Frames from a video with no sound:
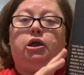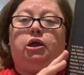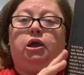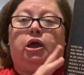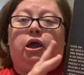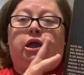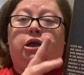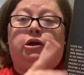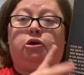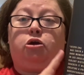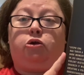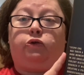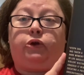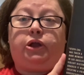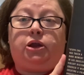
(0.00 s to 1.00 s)
in a
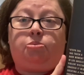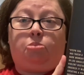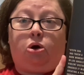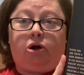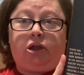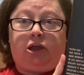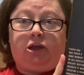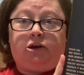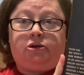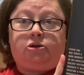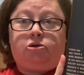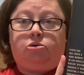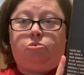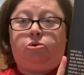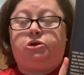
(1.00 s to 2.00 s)
Korean
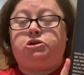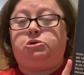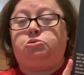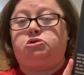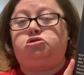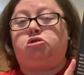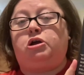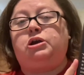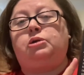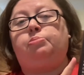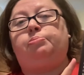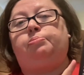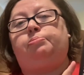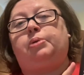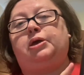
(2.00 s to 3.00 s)
market where she was trying to
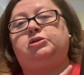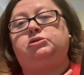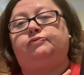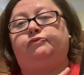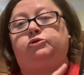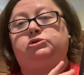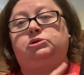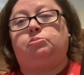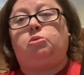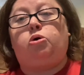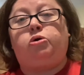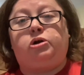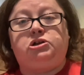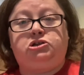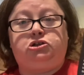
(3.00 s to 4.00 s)
pay for some
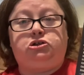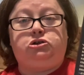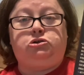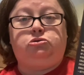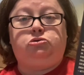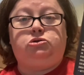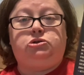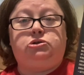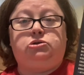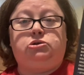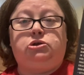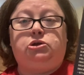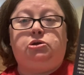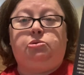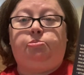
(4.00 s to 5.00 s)
orange juice
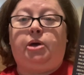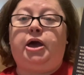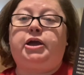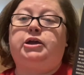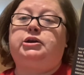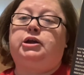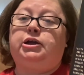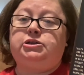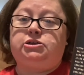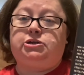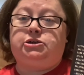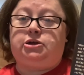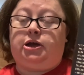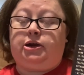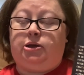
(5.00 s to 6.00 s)
back in
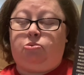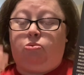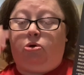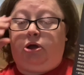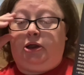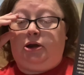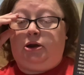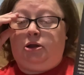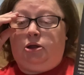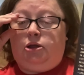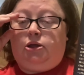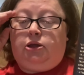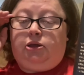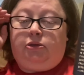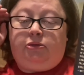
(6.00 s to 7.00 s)
1991.
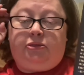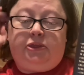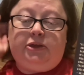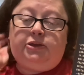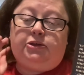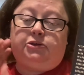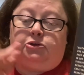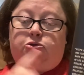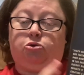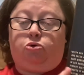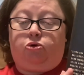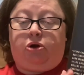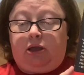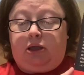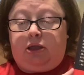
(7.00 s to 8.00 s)
This
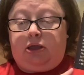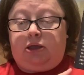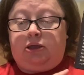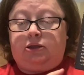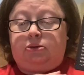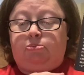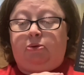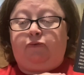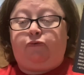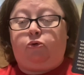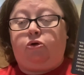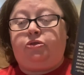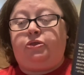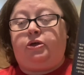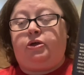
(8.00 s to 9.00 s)
story is
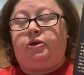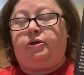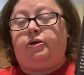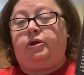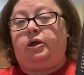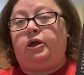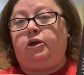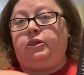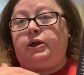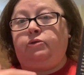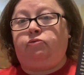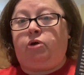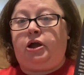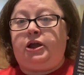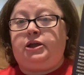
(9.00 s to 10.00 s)
before the LA
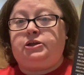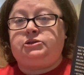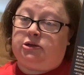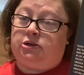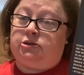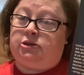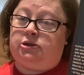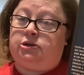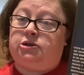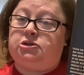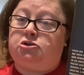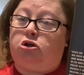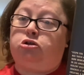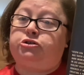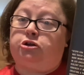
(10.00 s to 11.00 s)
riot, the
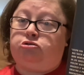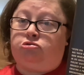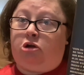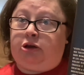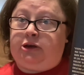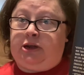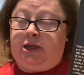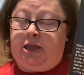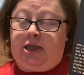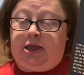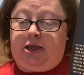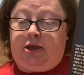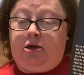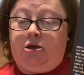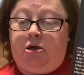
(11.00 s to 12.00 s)
assault on Rodney
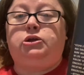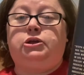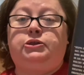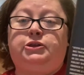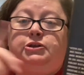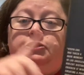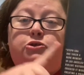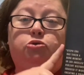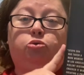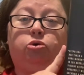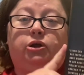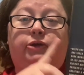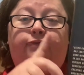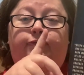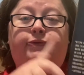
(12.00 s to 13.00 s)
King. In this
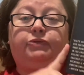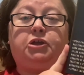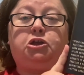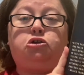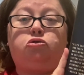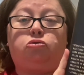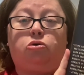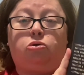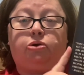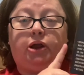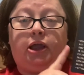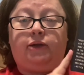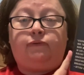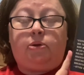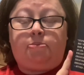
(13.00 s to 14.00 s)
story, 15-year-old
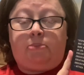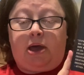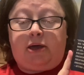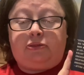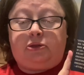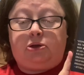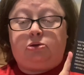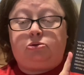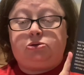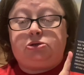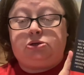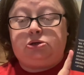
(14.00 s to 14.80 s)
Ava Matthews